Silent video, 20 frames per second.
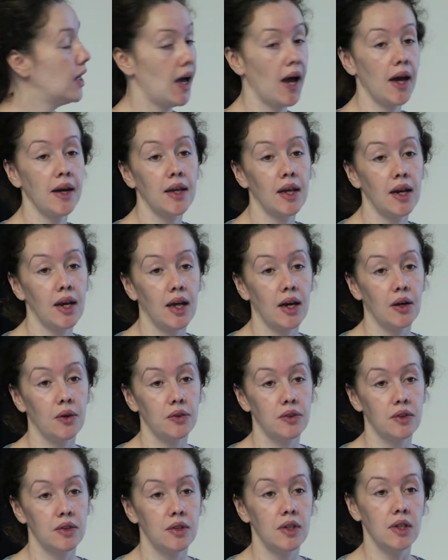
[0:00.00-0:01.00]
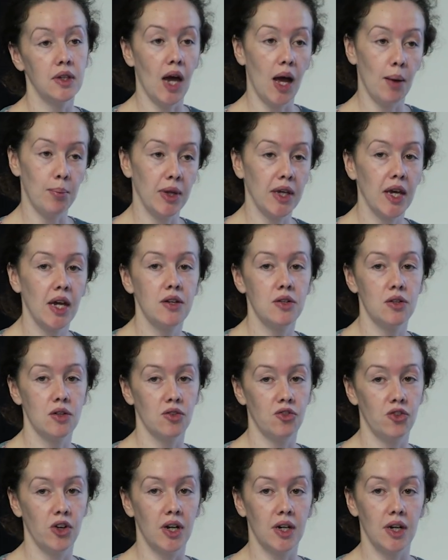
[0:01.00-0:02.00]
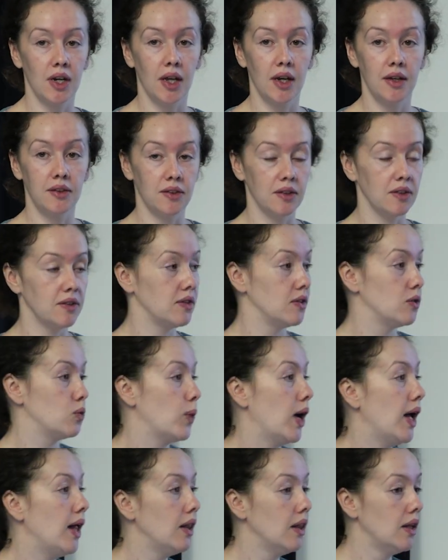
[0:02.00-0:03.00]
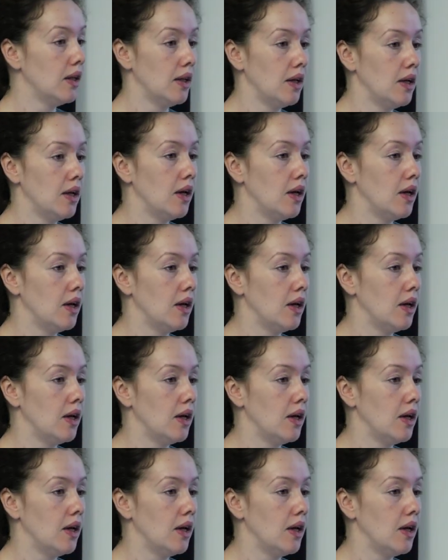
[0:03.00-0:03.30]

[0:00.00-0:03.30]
and it allowed the application of fertilizers as well.